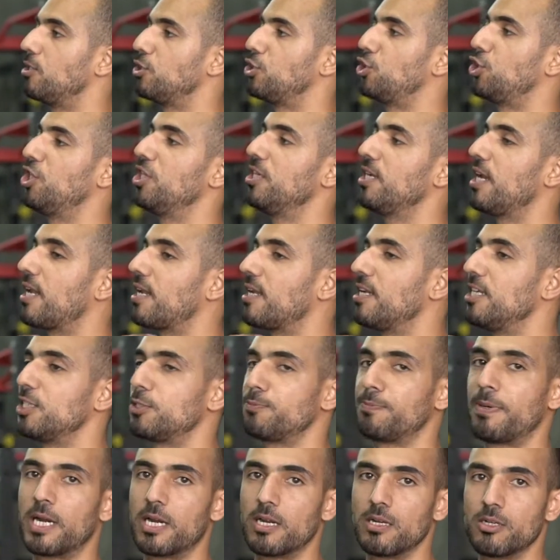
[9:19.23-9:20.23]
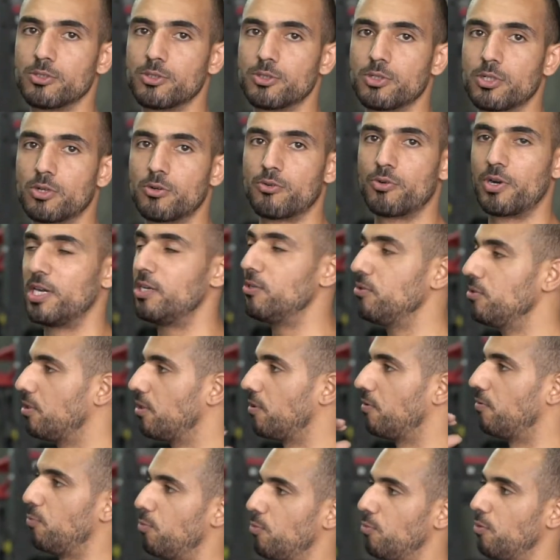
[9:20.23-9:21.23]
Chin at least parallel to the ground
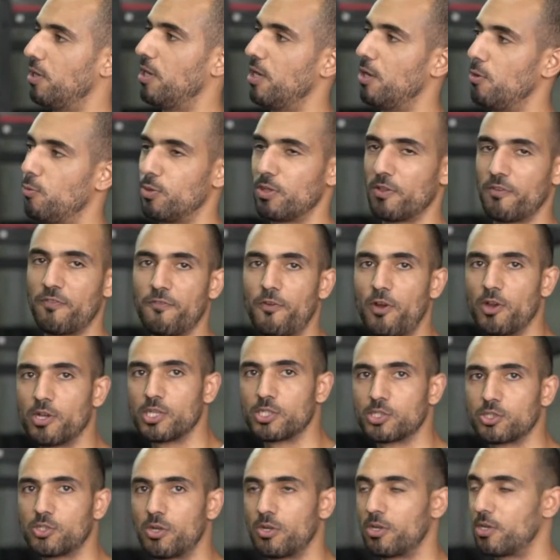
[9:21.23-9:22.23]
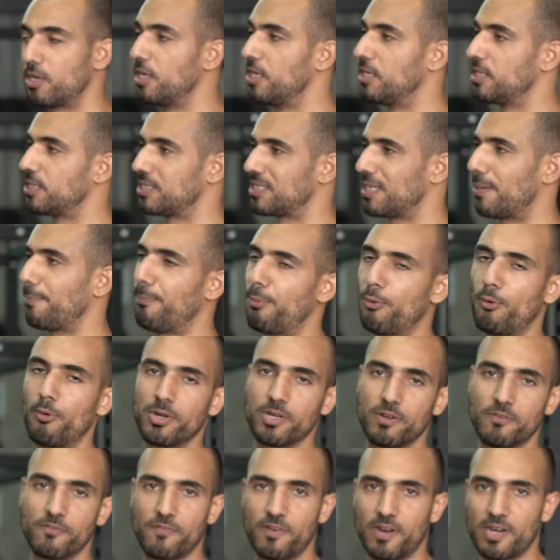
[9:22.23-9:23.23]
with a focus on some
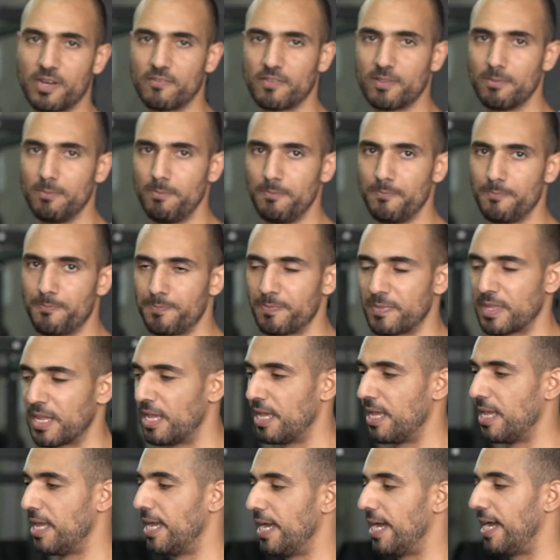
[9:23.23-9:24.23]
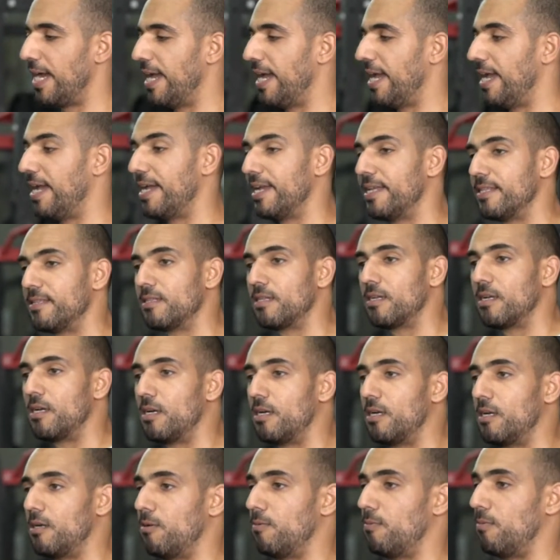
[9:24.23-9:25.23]
point in front of them, and
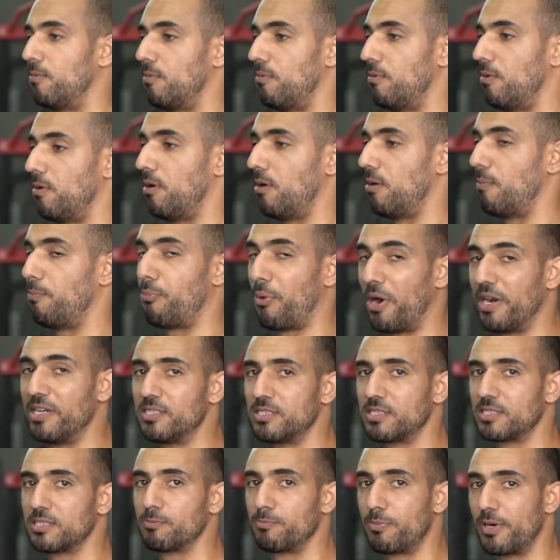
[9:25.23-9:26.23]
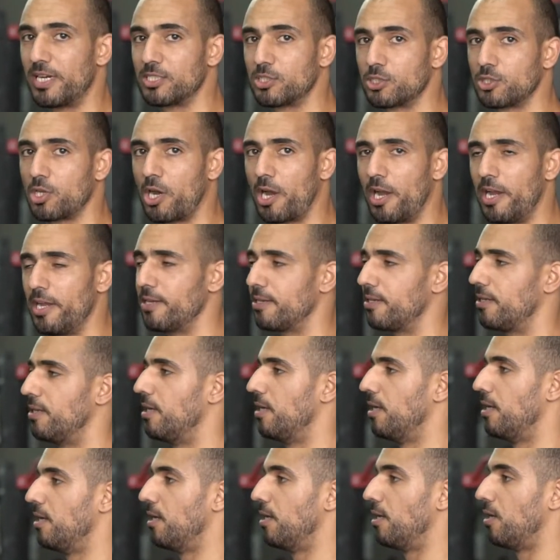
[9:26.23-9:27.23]
brace tight,
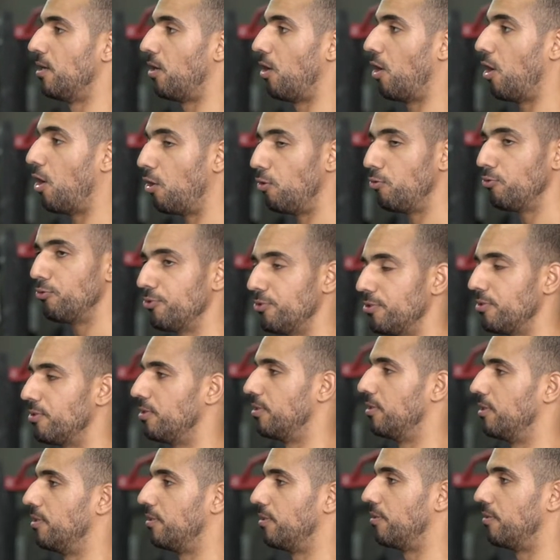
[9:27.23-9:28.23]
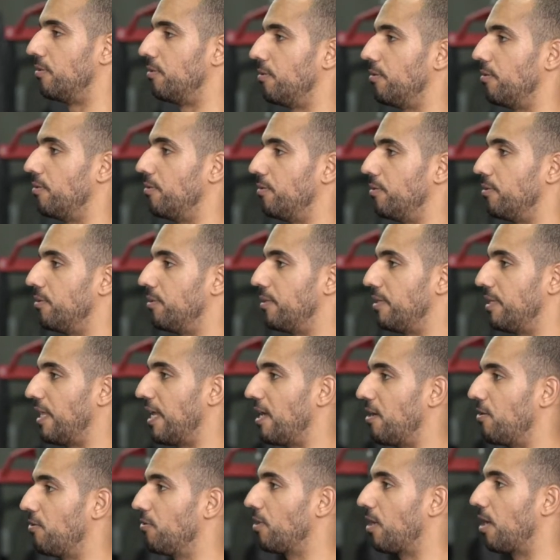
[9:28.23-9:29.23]
hold,
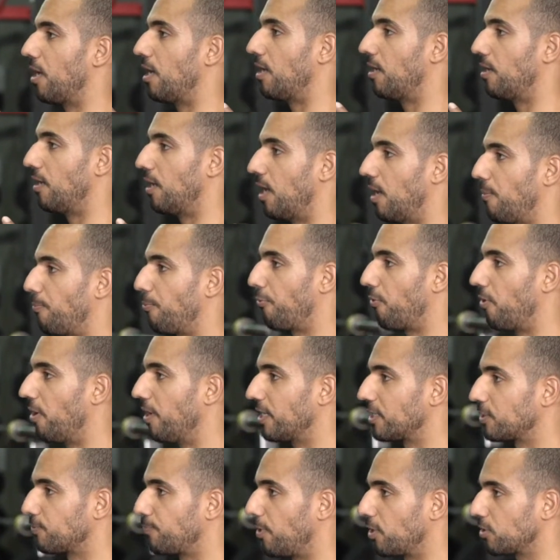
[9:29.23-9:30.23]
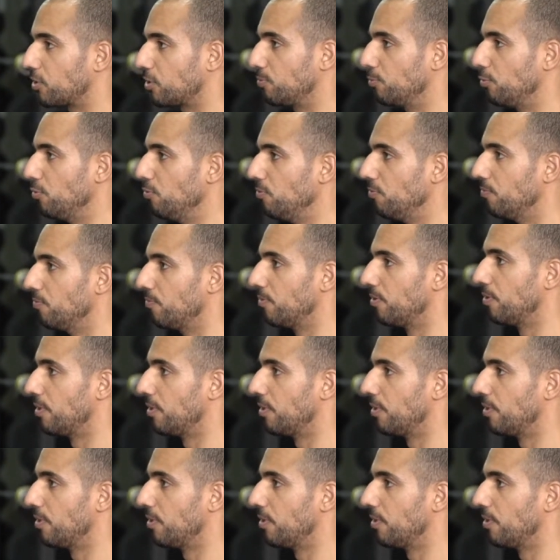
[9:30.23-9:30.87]
down, upright as possible